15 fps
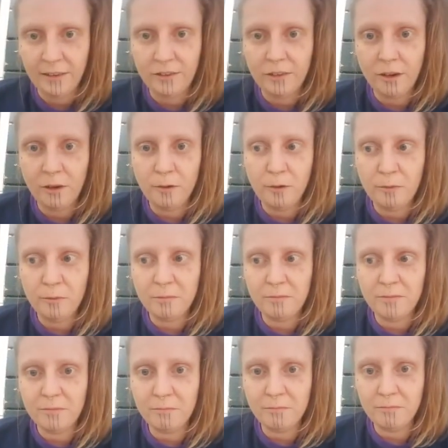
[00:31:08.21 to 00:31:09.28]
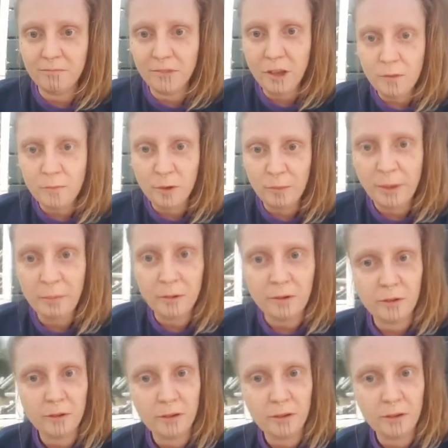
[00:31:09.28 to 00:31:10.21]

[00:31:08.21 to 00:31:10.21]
So a lot more people